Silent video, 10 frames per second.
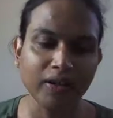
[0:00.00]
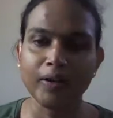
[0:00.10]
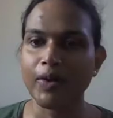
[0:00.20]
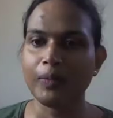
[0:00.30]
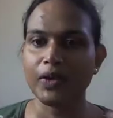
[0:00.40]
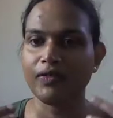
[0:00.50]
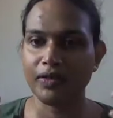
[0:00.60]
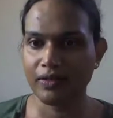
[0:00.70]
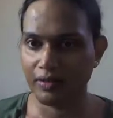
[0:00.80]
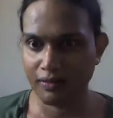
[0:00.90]
I'm happy
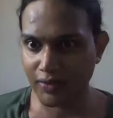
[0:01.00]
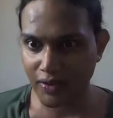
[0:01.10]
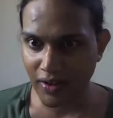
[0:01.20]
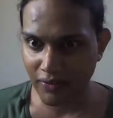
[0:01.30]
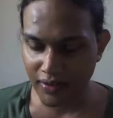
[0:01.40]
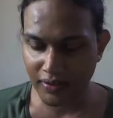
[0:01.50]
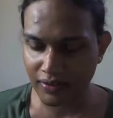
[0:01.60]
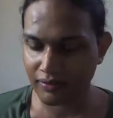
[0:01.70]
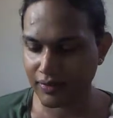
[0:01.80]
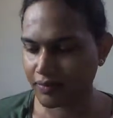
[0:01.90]
with
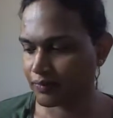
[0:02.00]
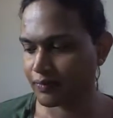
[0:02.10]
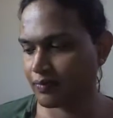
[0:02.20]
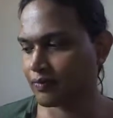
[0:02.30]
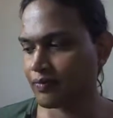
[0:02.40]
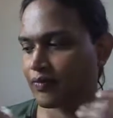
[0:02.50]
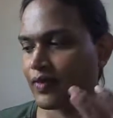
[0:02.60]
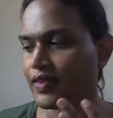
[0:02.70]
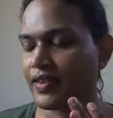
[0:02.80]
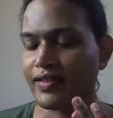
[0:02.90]
everything, you
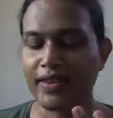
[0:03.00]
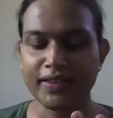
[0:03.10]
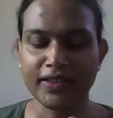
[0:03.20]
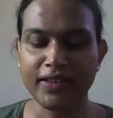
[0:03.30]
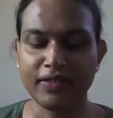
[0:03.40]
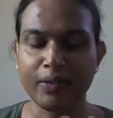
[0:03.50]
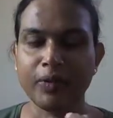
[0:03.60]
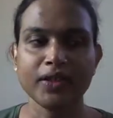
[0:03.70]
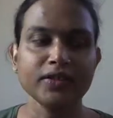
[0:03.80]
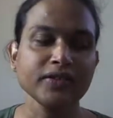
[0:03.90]
know, the transition, everything.
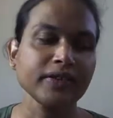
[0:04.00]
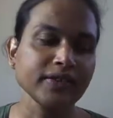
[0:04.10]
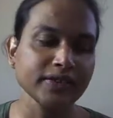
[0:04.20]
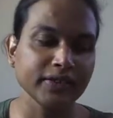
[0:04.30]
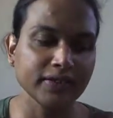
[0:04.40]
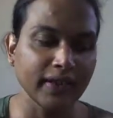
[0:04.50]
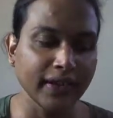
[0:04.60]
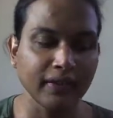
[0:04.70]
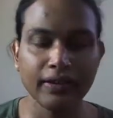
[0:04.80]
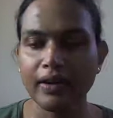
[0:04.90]
But it's just like,